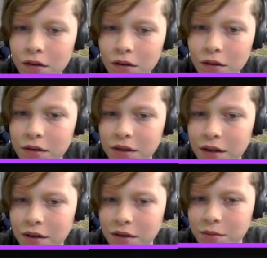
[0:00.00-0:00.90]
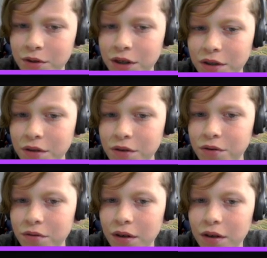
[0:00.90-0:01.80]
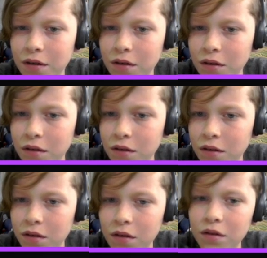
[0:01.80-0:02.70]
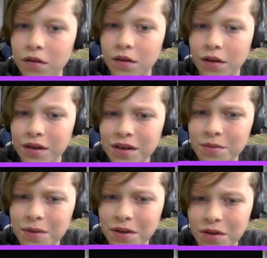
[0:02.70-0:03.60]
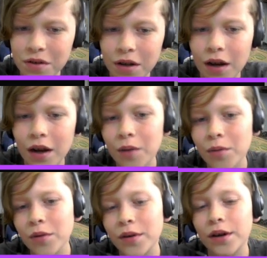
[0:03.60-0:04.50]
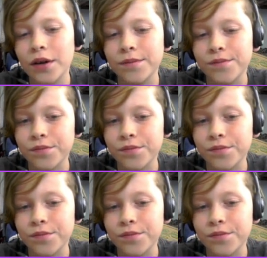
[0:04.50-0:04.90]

Is that... That's magenta, too, right? I guess we could... how about,